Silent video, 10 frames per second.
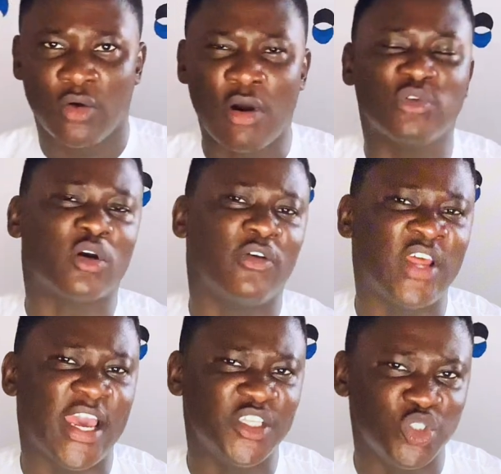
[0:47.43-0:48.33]
When we talk of
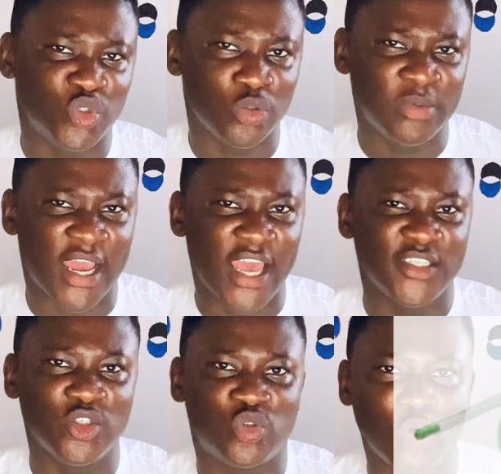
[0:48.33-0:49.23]
the NG
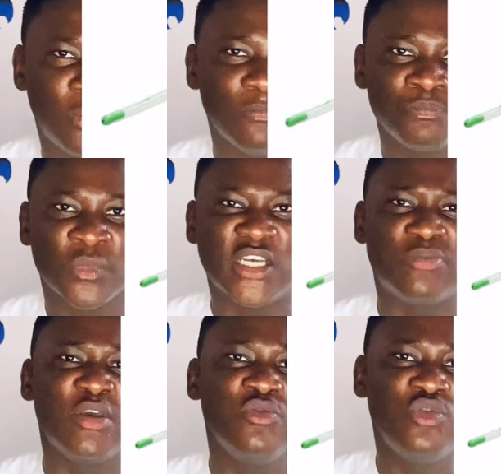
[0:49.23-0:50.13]
tube is
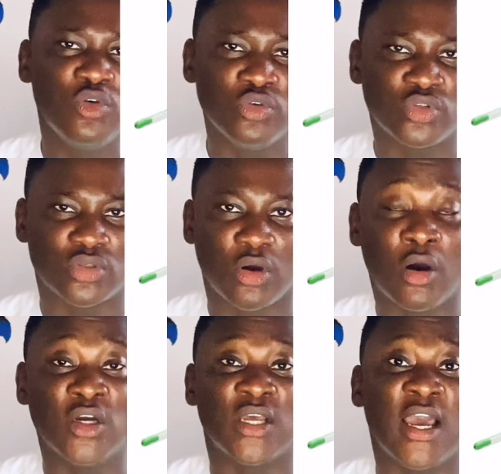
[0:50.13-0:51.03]
being used for